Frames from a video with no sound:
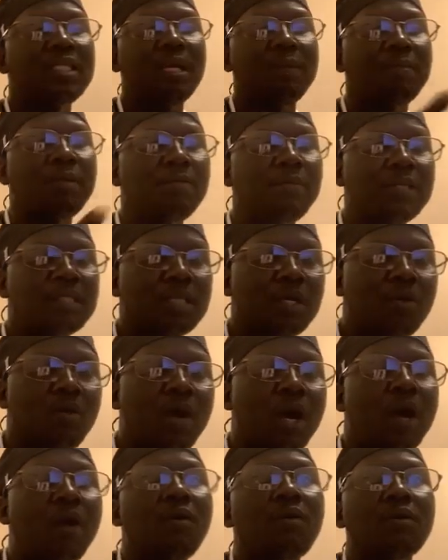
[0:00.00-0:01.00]
chit up the mecha
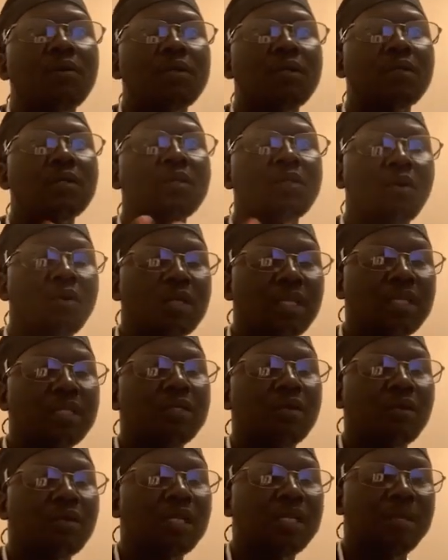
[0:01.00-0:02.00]
go
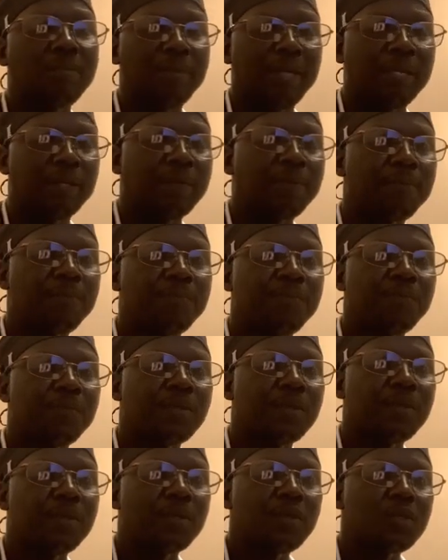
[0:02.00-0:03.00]
don't turn a man.
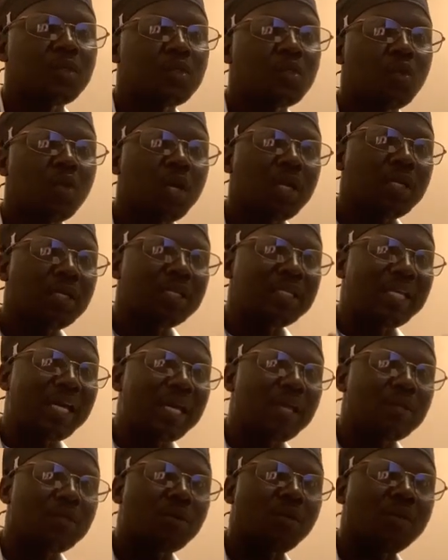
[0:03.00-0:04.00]
So can the
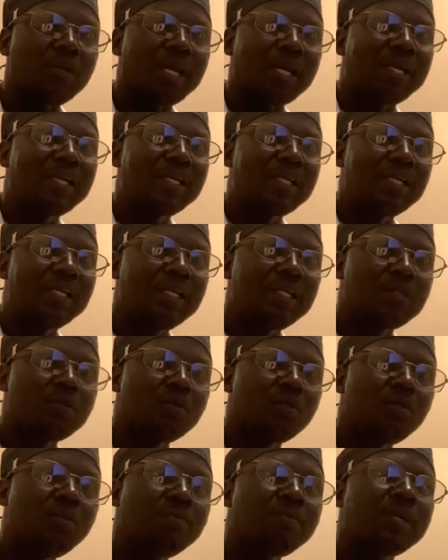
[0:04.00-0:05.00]
deal at all like can lead
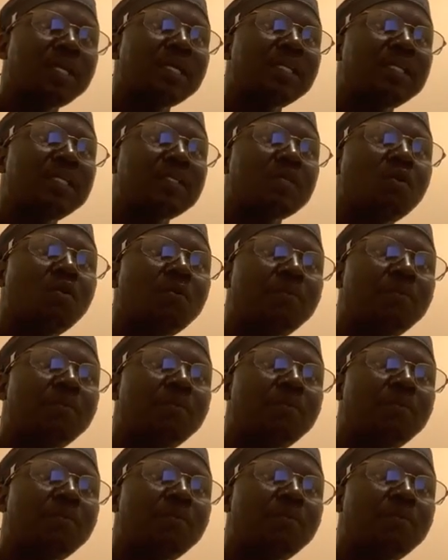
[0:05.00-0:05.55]
to move because lead